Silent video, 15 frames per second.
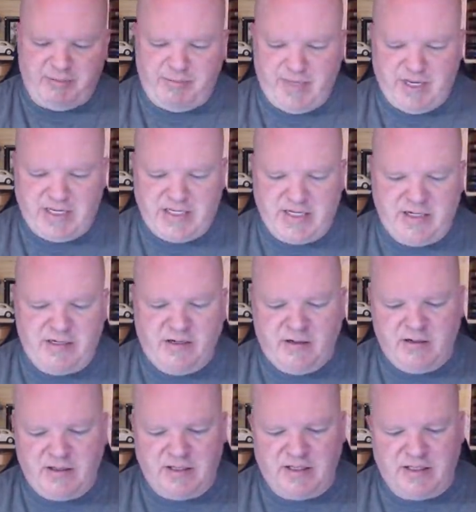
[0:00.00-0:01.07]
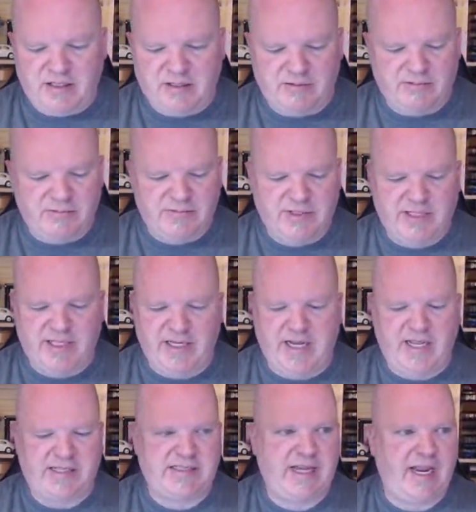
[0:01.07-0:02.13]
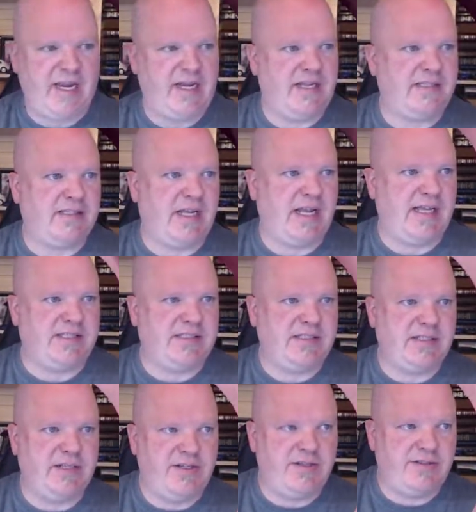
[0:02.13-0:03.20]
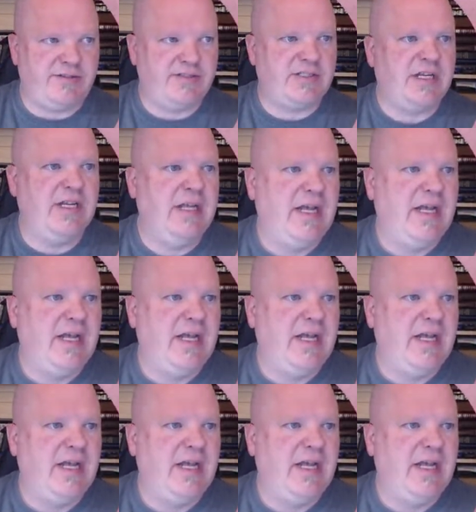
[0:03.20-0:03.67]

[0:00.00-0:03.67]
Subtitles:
Minion, really nice, handy size to use.